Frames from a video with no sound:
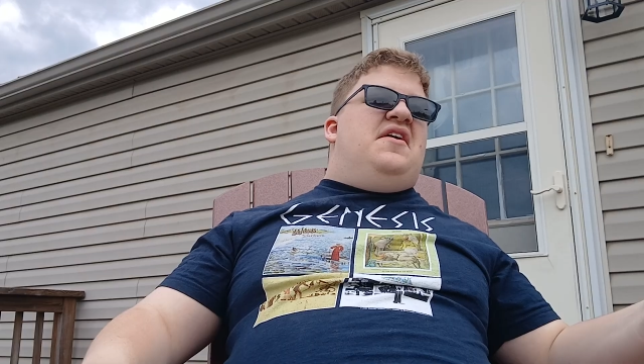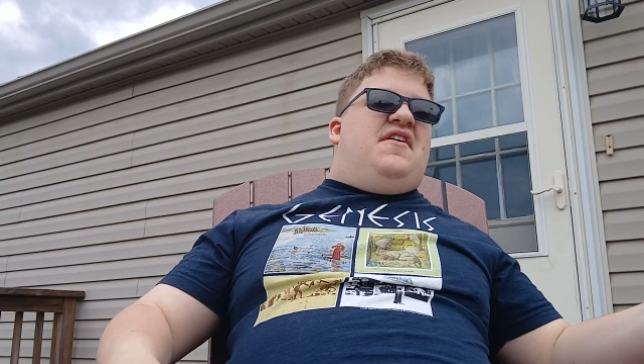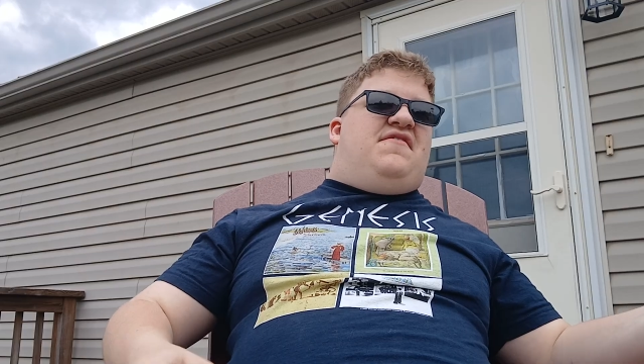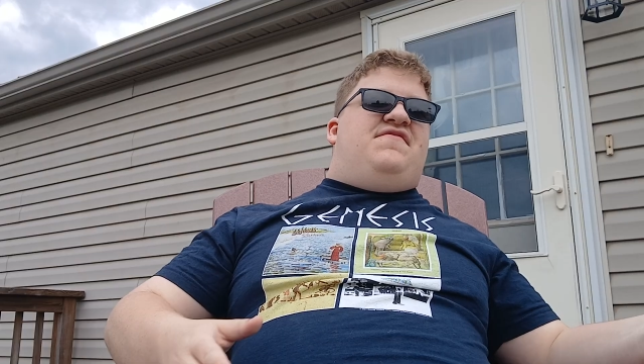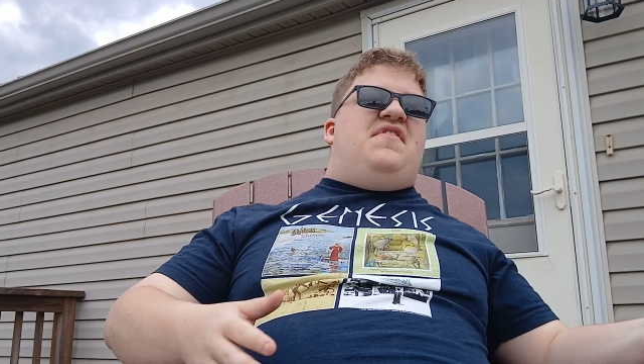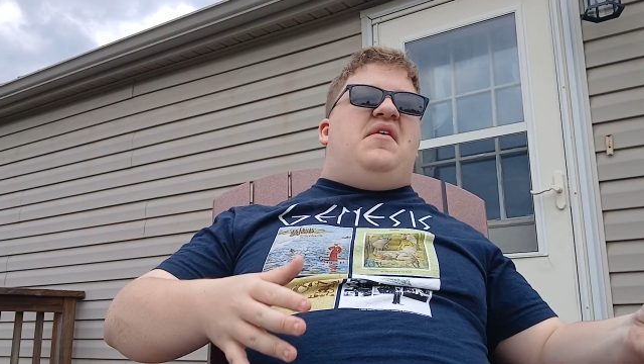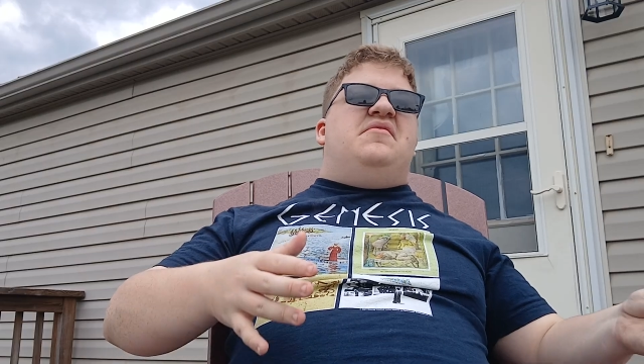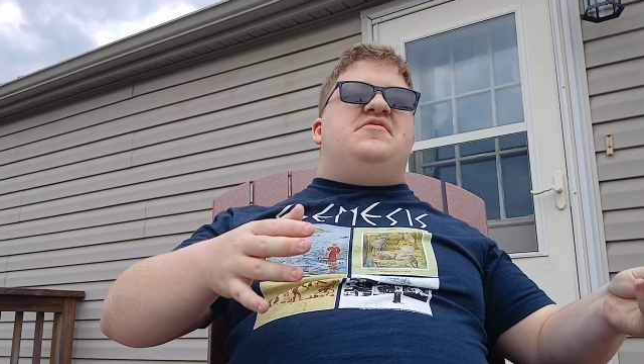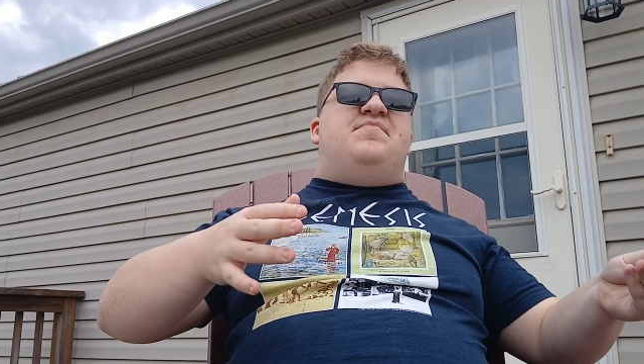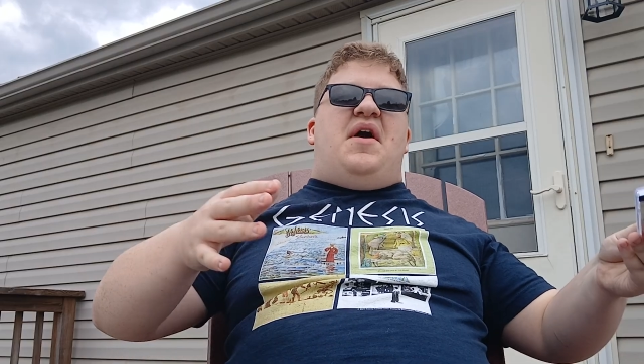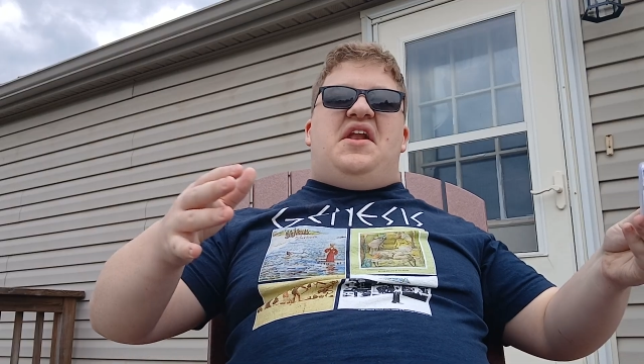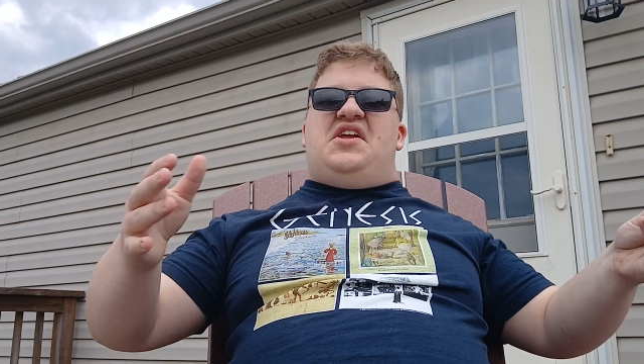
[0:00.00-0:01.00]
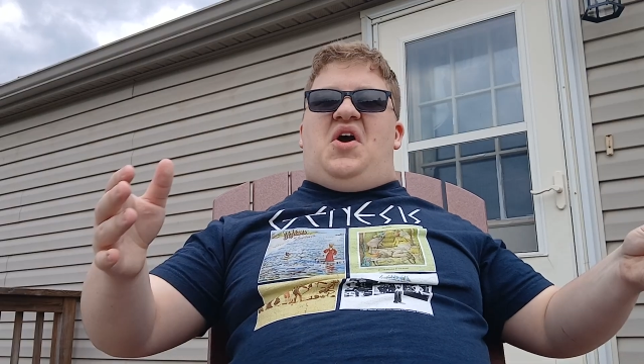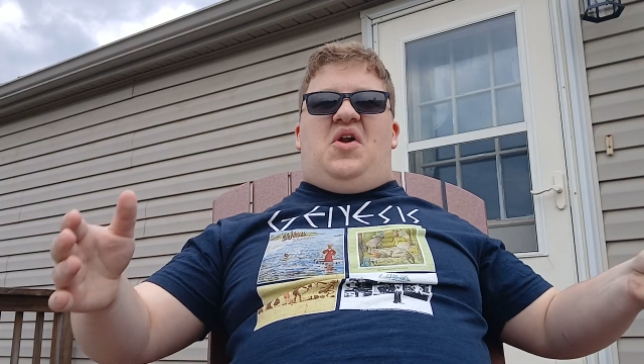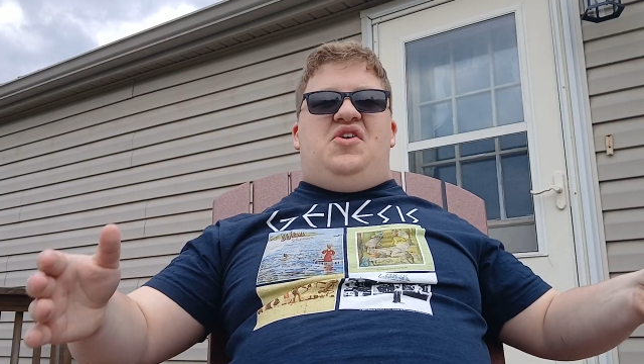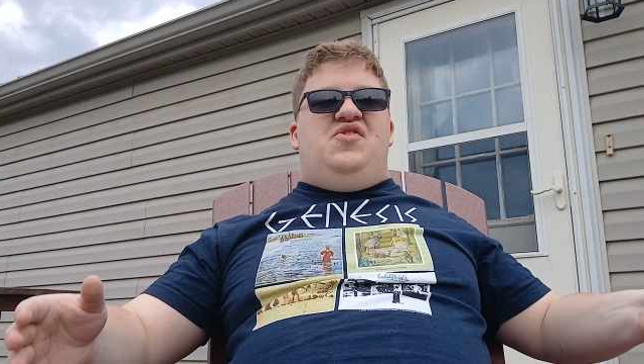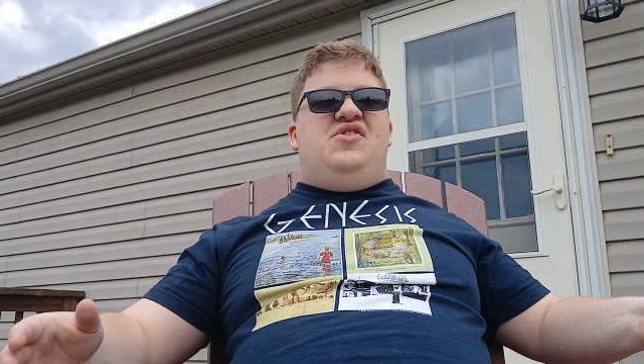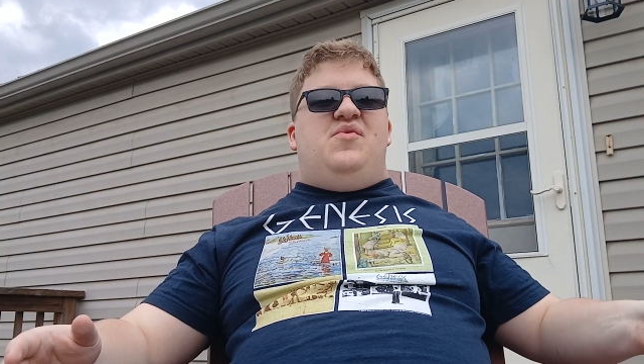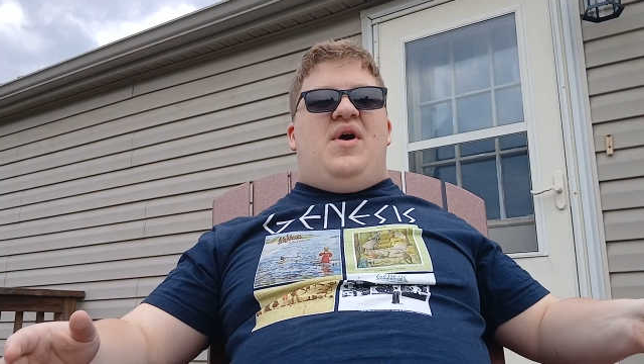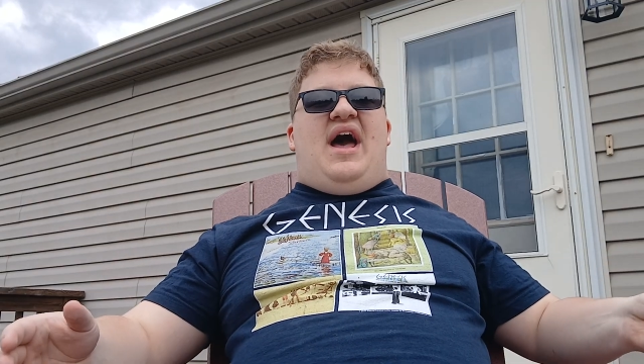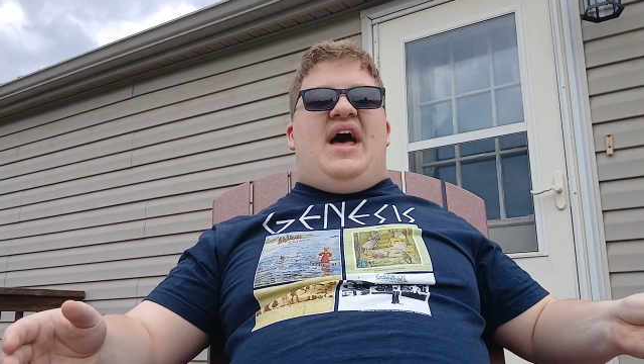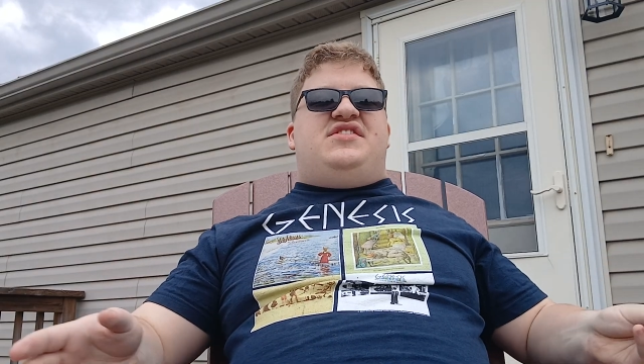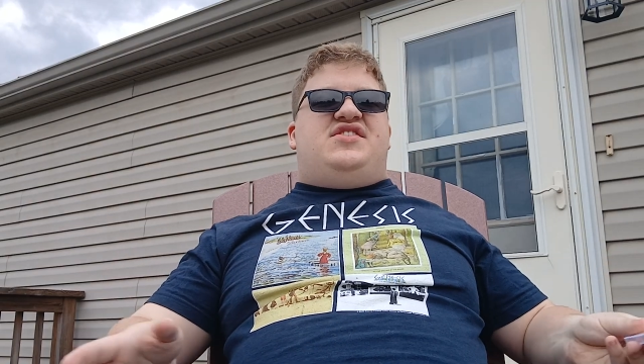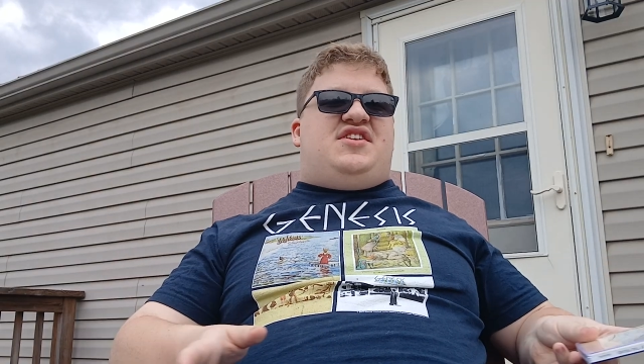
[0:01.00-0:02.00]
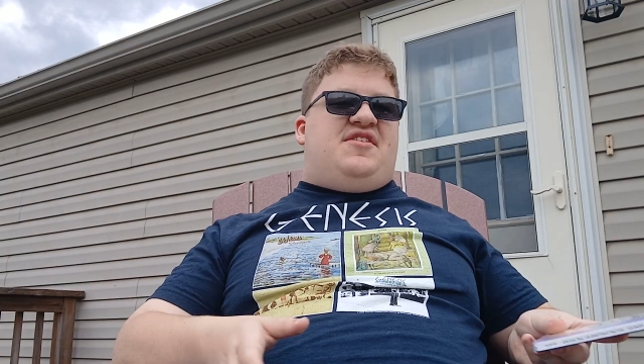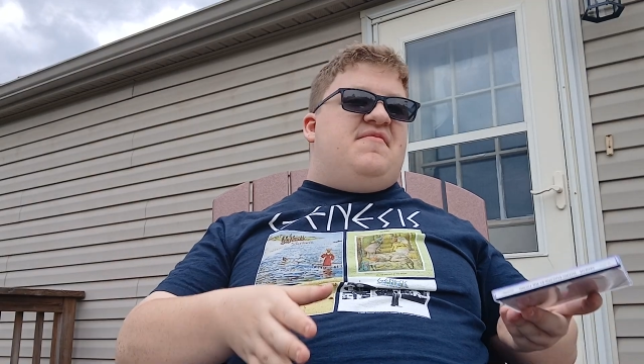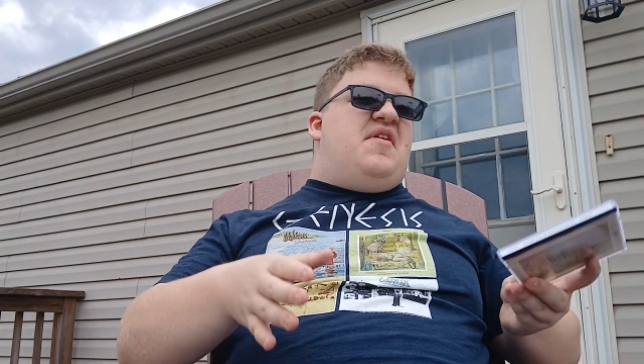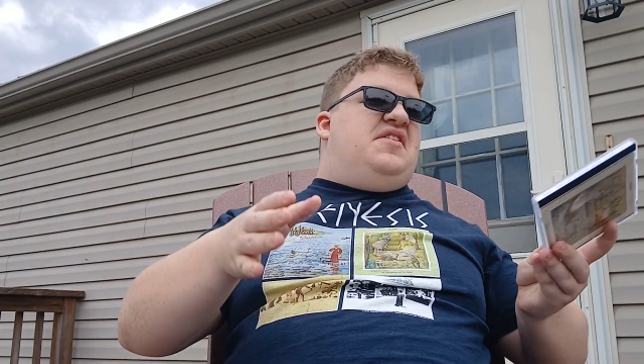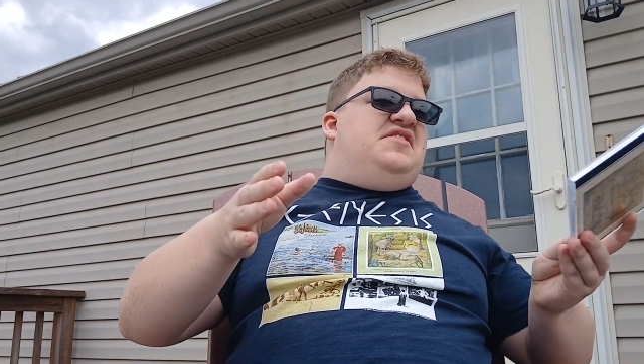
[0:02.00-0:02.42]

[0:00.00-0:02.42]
If depending on who you ask,